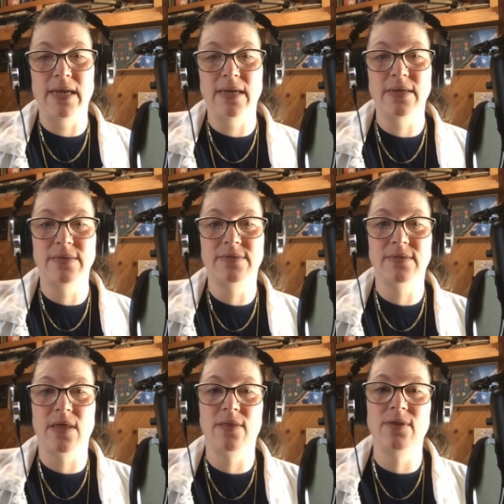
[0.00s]

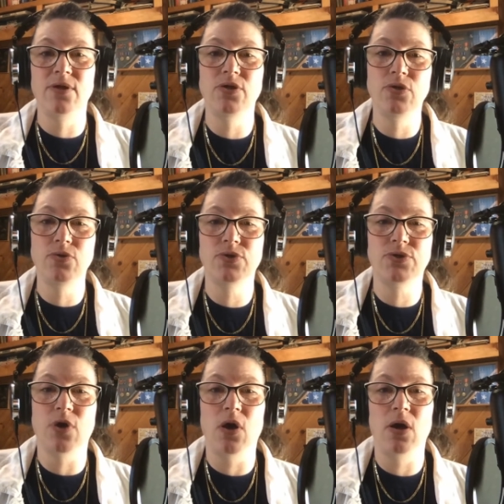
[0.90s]
is the new
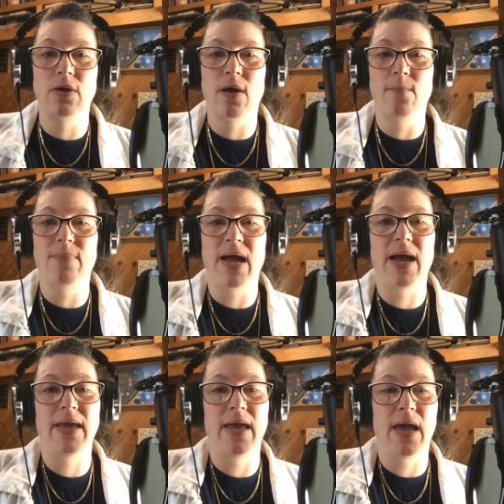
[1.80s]
song
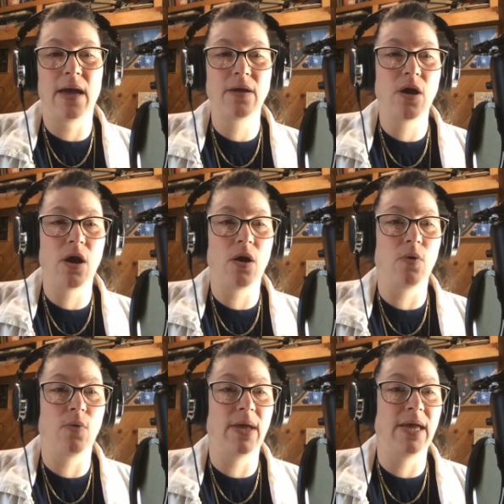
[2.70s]
by Ekoh.